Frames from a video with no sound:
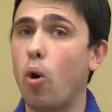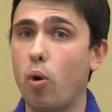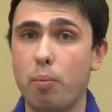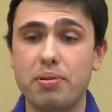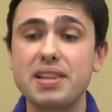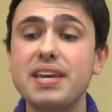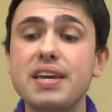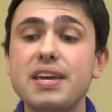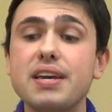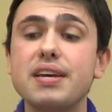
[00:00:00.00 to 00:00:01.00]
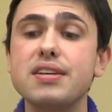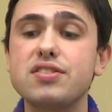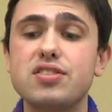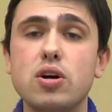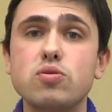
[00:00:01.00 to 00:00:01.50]
Oh,
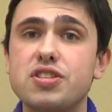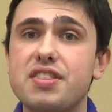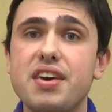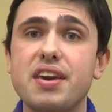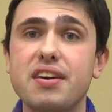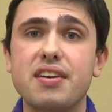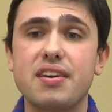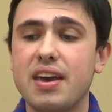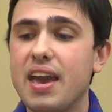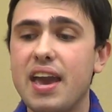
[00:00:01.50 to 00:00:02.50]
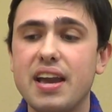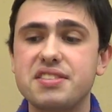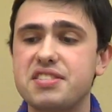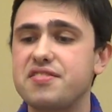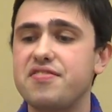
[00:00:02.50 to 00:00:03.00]
please don't think
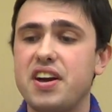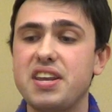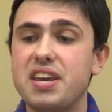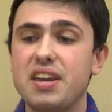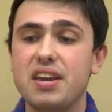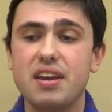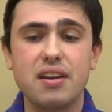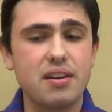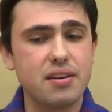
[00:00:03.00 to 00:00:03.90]
it's funny